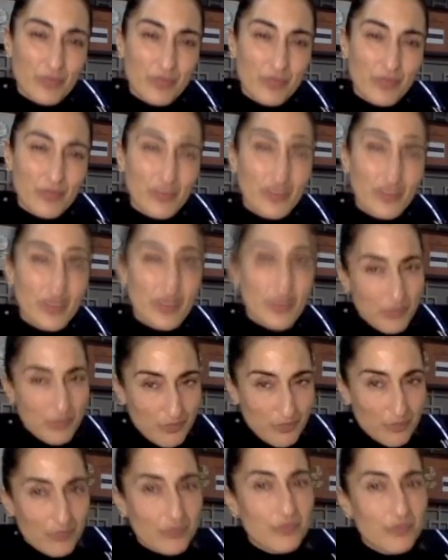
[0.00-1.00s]
the
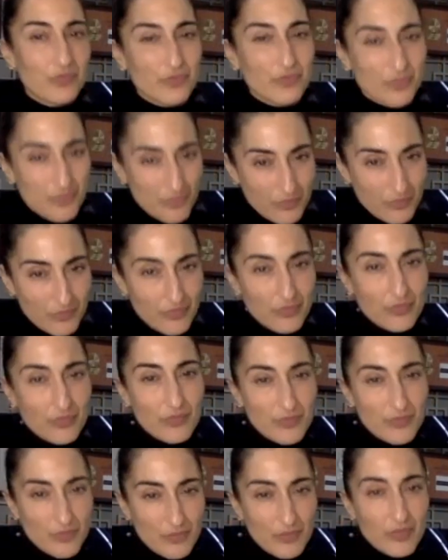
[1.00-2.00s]
opportunities are bigger for
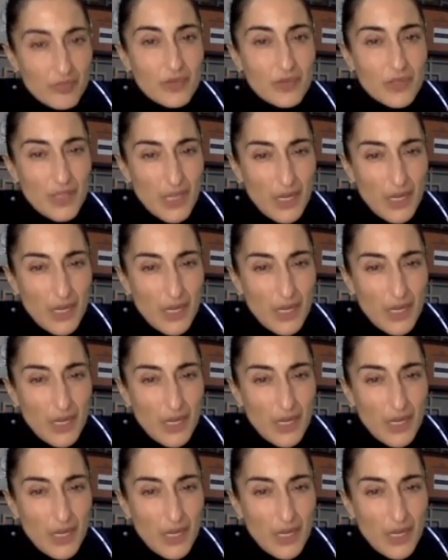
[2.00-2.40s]
you. So